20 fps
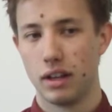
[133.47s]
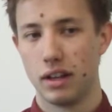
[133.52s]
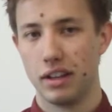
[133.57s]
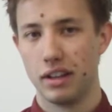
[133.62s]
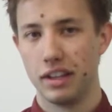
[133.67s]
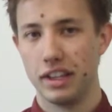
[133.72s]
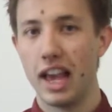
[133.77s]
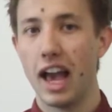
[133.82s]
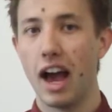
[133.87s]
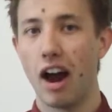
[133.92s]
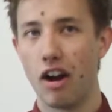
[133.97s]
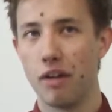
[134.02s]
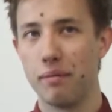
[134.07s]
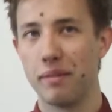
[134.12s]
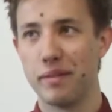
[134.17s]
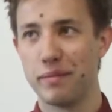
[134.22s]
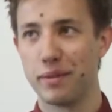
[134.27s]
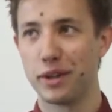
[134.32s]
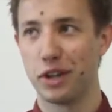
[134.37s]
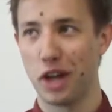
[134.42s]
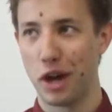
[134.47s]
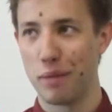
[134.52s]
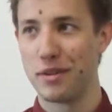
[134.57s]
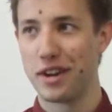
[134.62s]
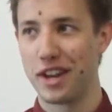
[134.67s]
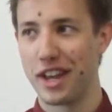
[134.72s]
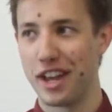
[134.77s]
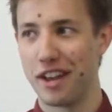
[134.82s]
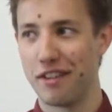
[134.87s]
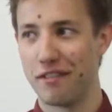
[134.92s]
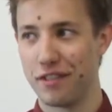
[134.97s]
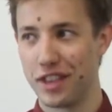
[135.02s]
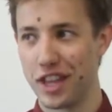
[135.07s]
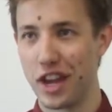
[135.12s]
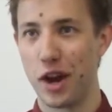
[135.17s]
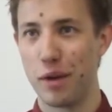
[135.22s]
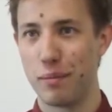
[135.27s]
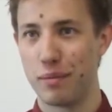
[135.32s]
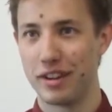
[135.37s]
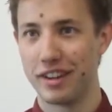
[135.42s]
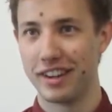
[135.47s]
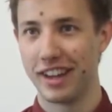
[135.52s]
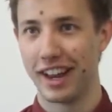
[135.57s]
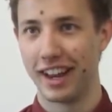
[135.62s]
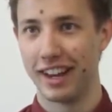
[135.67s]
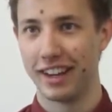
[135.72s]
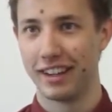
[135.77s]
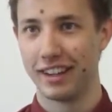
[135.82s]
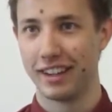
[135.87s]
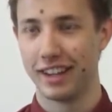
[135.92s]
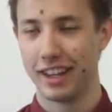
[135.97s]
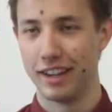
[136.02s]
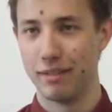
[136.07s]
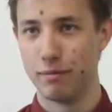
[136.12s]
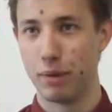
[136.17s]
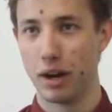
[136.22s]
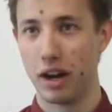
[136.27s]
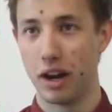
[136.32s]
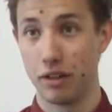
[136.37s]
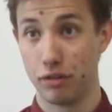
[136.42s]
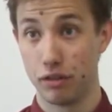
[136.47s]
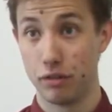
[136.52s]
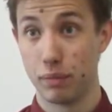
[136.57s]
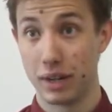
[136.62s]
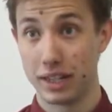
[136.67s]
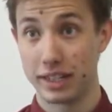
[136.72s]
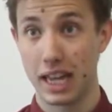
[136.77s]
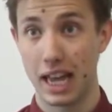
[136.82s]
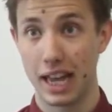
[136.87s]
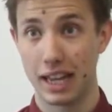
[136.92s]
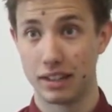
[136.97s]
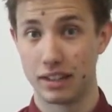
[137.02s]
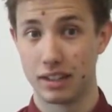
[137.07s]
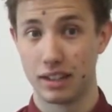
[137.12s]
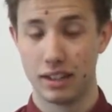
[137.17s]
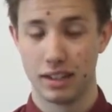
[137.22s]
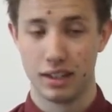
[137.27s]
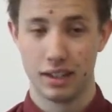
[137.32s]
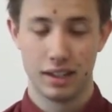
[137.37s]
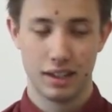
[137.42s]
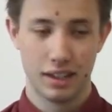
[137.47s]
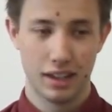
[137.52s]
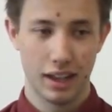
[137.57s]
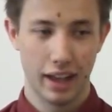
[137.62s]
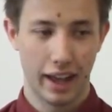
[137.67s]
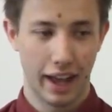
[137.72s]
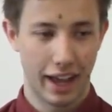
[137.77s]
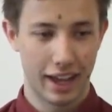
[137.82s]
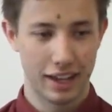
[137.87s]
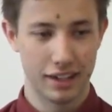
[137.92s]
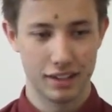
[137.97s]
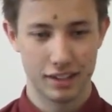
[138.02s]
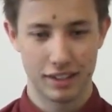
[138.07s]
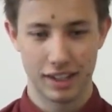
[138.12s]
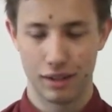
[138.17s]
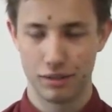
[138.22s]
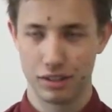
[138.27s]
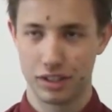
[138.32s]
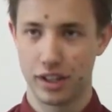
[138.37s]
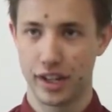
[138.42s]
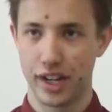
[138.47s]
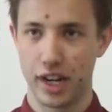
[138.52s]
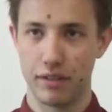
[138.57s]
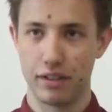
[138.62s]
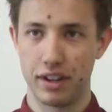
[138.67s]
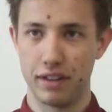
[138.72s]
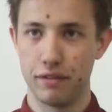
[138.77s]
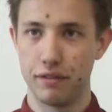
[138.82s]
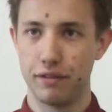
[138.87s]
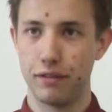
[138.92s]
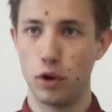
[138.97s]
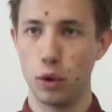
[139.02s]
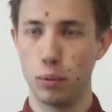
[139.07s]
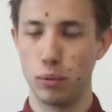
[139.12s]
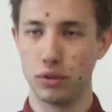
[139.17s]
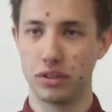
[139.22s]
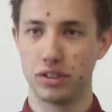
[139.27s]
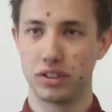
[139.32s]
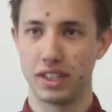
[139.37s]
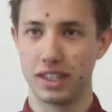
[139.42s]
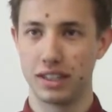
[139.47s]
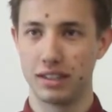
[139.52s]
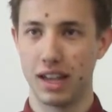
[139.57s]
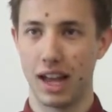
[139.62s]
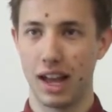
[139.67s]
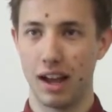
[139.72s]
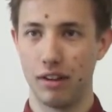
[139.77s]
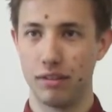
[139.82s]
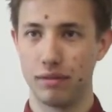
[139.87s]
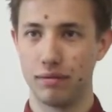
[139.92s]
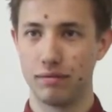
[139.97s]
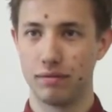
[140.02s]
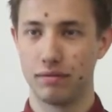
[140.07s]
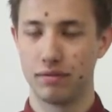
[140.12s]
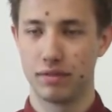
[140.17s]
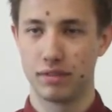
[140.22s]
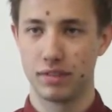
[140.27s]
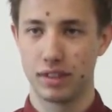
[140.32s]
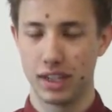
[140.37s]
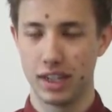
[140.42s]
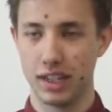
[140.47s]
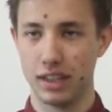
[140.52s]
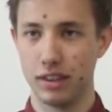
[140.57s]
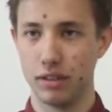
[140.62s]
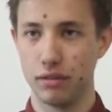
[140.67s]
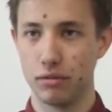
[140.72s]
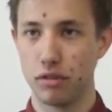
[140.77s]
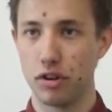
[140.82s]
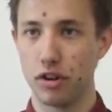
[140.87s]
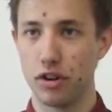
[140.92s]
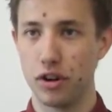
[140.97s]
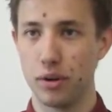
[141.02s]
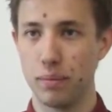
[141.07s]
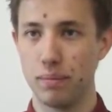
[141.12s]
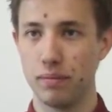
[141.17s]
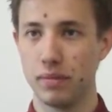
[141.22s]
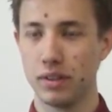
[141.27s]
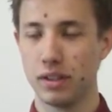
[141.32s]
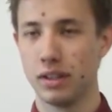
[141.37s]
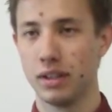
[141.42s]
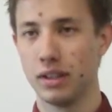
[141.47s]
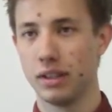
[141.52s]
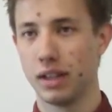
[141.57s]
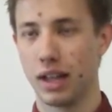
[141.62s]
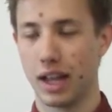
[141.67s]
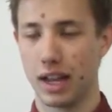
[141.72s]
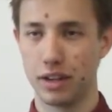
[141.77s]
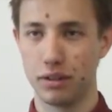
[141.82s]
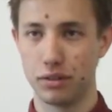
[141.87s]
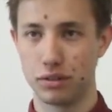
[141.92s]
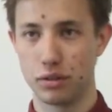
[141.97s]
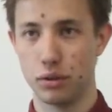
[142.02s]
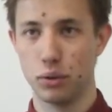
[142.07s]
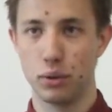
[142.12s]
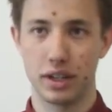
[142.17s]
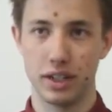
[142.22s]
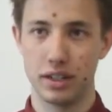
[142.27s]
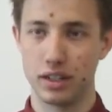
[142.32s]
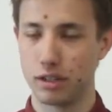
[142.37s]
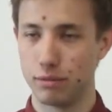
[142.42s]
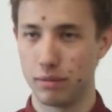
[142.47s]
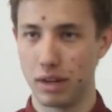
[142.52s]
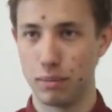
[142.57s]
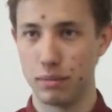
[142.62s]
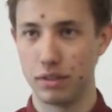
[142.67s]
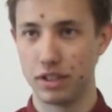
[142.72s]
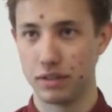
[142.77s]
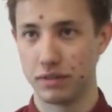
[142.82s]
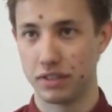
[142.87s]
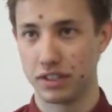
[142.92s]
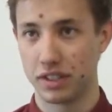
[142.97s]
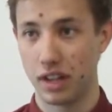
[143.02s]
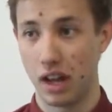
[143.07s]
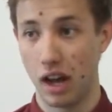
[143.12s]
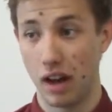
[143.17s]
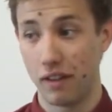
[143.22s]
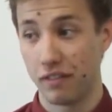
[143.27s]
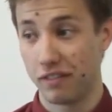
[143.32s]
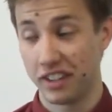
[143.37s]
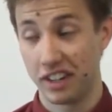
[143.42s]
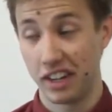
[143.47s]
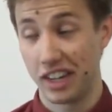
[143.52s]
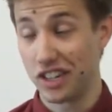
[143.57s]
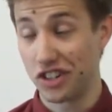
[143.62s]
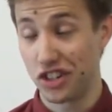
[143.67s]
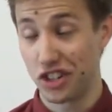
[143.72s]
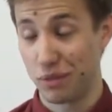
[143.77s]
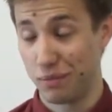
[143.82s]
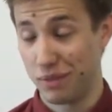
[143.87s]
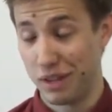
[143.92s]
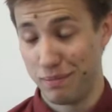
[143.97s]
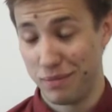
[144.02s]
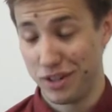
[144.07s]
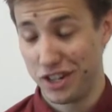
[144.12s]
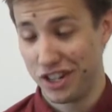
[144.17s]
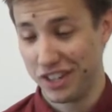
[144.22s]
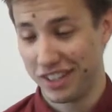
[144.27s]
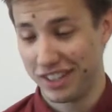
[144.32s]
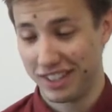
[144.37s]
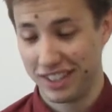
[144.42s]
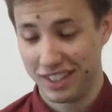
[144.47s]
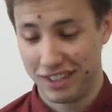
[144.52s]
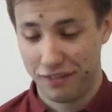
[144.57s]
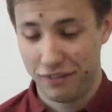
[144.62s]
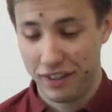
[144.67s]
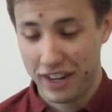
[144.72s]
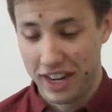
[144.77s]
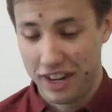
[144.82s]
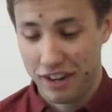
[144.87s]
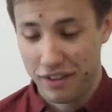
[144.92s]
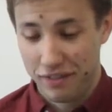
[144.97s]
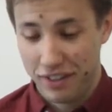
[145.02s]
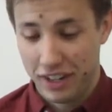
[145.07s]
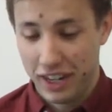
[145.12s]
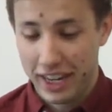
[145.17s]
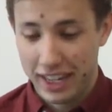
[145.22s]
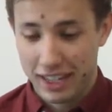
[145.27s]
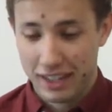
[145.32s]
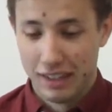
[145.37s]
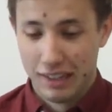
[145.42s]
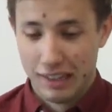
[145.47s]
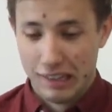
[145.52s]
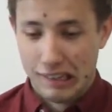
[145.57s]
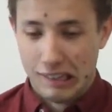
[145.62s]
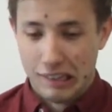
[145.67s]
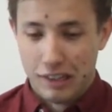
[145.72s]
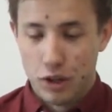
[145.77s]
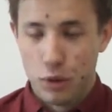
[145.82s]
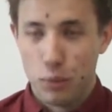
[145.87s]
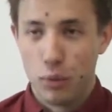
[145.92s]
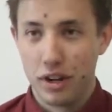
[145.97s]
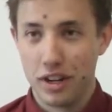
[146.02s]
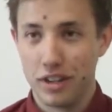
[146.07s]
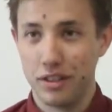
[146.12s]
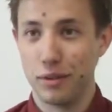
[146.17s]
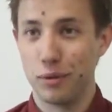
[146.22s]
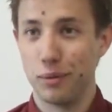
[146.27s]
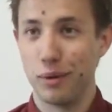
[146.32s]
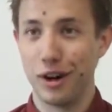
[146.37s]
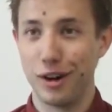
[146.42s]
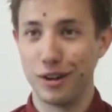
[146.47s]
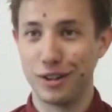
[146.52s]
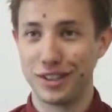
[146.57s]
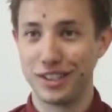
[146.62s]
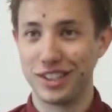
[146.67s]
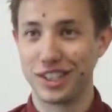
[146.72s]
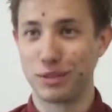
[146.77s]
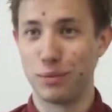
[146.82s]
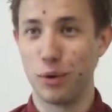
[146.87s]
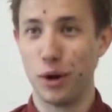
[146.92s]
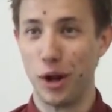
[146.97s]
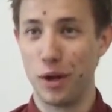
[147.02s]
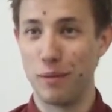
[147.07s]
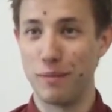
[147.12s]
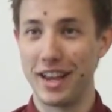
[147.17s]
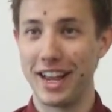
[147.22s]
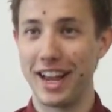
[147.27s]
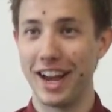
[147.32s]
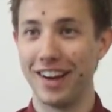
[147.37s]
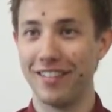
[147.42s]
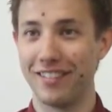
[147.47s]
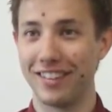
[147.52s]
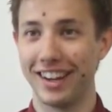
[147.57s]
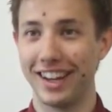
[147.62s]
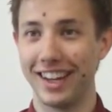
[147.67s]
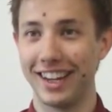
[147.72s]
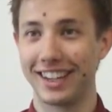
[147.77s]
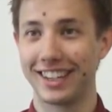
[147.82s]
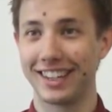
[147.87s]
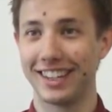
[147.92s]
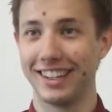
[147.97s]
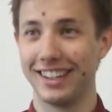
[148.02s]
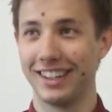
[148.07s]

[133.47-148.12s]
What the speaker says: yeah, I remember coming here for the open day in Bath with my dad, and there was kind of an informal sit down in the room and you're talking to members of staff, and I just remember just this feeling of like wanting the world to swallow me up, like